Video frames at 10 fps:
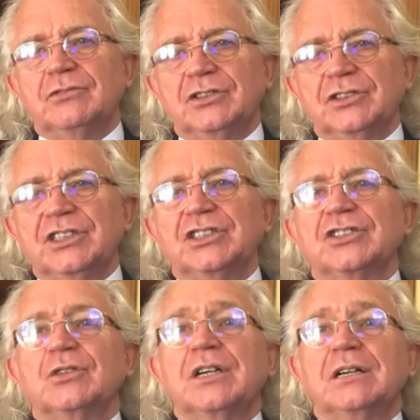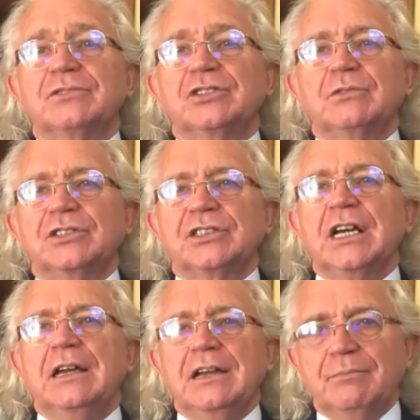wrong decision. So come to us
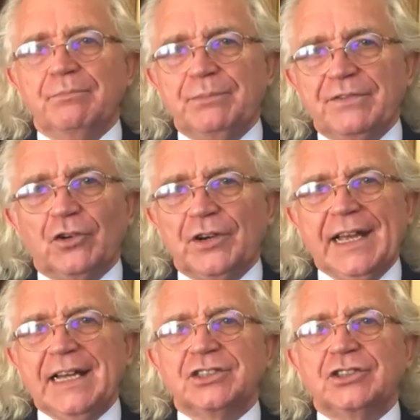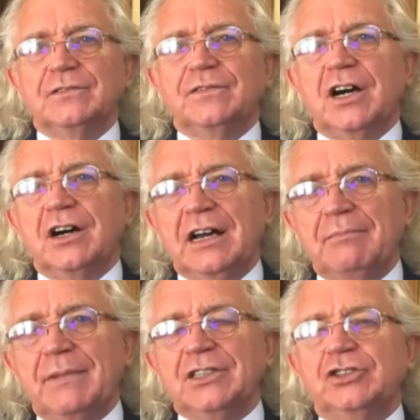before it gets too far
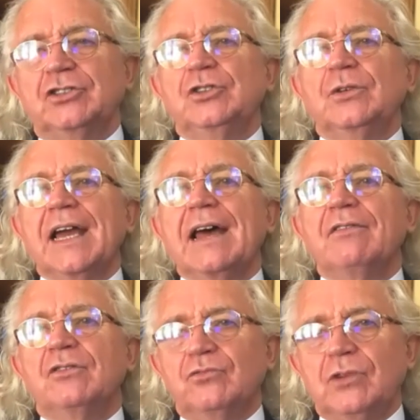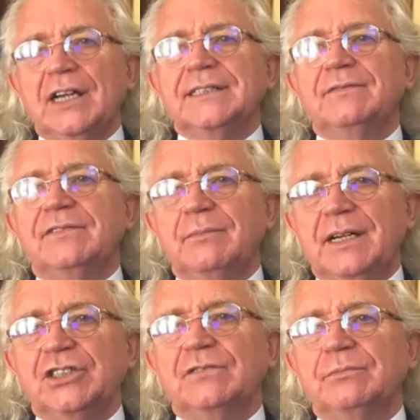and make sure you get the right
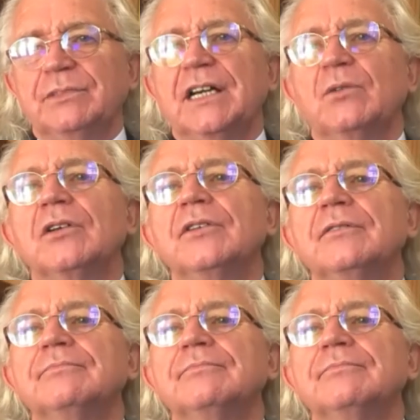information from day one.